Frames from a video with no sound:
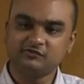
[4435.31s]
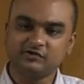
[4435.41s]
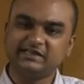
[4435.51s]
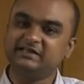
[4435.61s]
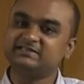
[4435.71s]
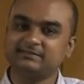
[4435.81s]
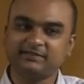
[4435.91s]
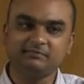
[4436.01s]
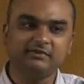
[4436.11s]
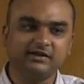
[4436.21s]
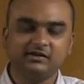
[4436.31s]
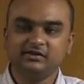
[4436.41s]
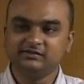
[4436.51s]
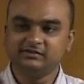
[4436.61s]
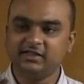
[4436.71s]
In September,
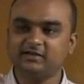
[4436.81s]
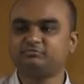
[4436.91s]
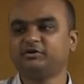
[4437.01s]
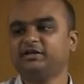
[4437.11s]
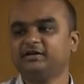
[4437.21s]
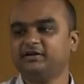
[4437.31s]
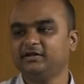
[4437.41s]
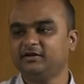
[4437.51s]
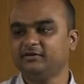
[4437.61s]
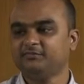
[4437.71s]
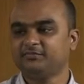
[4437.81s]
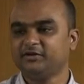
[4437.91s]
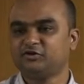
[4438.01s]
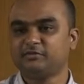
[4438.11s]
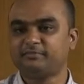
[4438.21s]
they are putting India
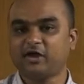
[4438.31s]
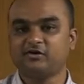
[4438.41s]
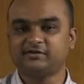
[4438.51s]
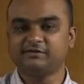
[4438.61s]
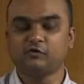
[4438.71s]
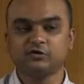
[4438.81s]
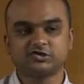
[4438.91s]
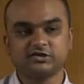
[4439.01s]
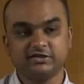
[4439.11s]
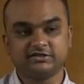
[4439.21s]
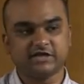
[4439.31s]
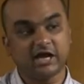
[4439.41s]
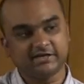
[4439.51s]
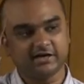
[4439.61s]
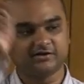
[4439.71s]
into the priority watch list high
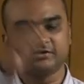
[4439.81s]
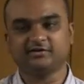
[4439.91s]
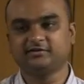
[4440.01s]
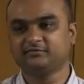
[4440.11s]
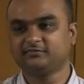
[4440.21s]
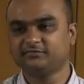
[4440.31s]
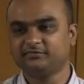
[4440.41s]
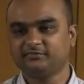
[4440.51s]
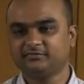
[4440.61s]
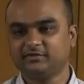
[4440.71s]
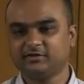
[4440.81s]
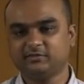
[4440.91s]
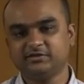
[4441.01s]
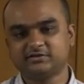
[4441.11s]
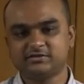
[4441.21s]
category. It
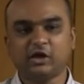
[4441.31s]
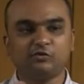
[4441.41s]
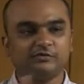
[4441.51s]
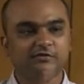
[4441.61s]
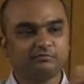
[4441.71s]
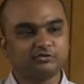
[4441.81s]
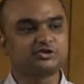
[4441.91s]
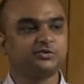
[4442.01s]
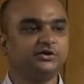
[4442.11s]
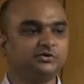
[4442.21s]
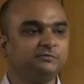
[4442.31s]
means now we will push you into